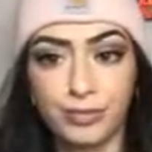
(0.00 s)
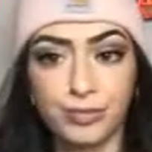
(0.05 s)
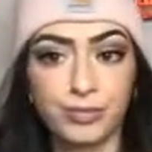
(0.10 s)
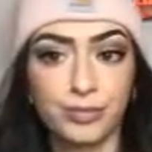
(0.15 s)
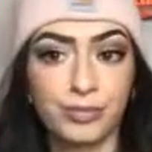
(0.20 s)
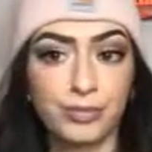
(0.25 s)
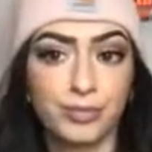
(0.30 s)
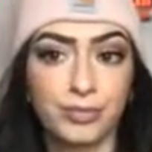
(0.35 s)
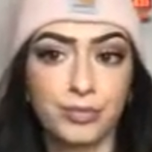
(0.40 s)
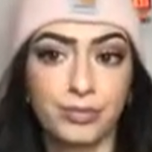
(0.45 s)

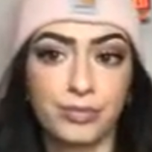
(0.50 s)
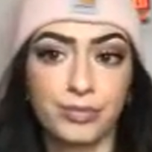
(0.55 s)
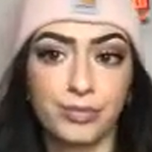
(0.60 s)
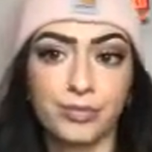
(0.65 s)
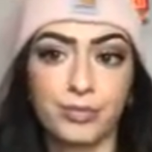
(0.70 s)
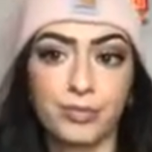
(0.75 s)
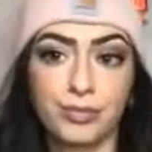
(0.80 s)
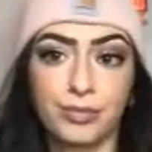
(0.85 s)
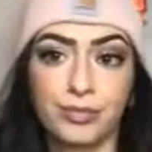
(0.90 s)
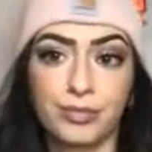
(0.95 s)

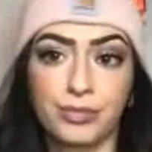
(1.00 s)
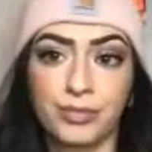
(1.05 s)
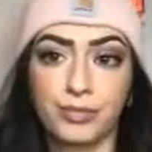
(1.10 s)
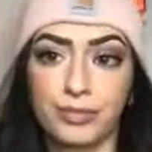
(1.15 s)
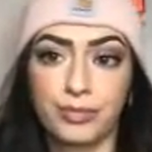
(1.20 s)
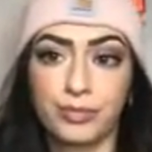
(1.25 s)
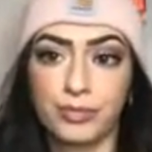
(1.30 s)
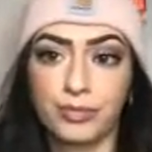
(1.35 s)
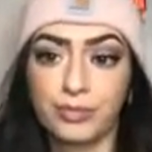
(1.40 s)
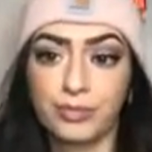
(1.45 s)

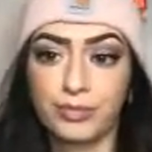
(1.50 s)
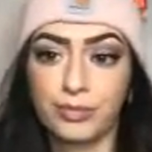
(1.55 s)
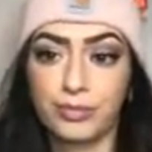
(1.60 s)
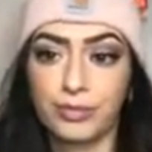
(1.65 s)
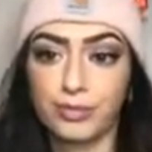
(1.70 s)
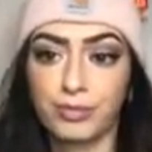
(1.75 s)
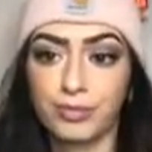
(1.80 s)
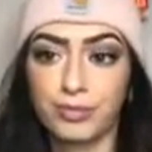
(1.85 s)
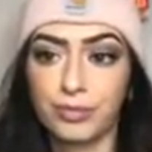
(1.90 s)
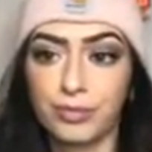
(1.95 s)

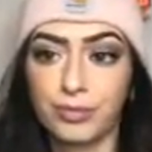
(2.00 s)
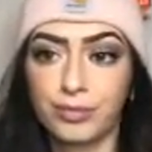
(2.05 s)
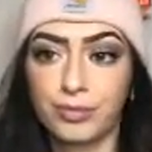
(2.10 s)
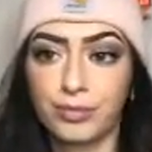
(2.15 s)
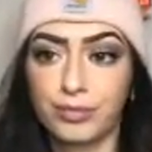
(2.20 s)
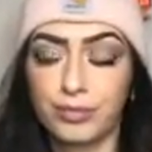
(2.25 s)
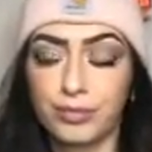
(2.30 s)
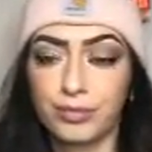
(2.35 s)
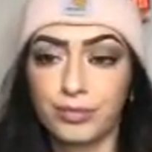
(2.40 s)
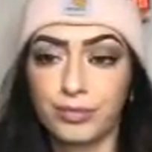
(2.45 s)

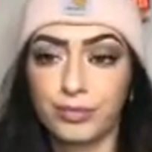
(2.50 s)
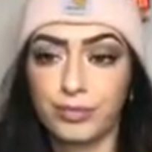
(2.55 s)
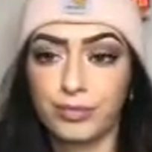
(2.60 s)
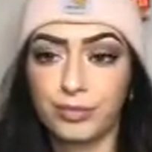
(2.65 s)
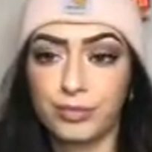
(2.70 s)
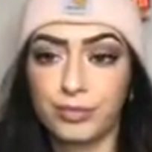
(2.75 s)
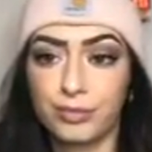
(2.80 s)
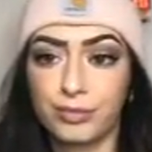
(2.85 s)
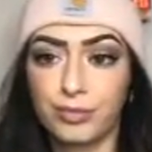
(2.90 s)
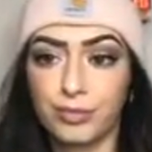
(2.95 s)
The person shown says nothing.